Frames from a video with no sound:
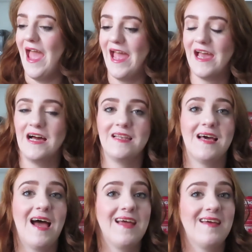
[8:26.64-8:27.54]
And
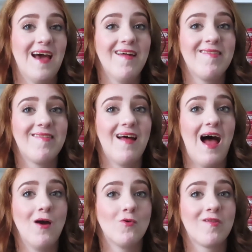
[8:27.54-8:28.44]
I guess
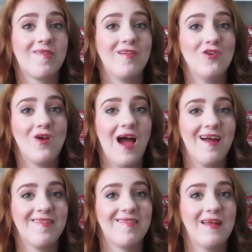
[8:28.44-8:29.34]
I will see you
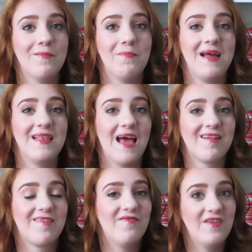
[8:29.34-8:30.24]
guys in my
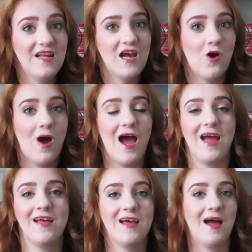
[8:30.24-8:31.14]
next video.
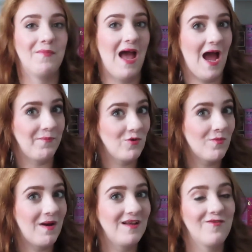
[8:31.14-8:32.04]
I'm happy
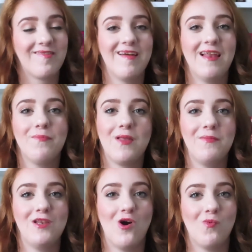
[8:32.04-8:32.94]
with my new setup. Let
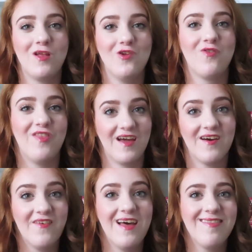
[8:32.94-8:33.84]
me know what you think
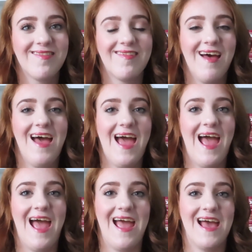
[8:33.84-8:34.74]
of it,
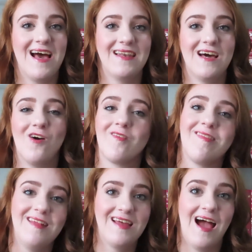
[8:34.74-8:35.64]
and I'll
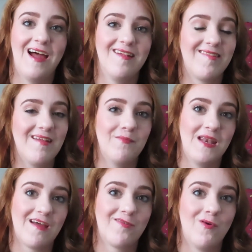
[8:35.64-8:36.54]
see you guys in my
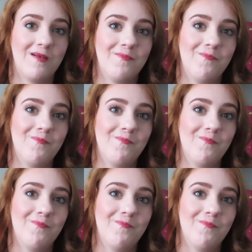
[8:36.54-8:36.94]
next one.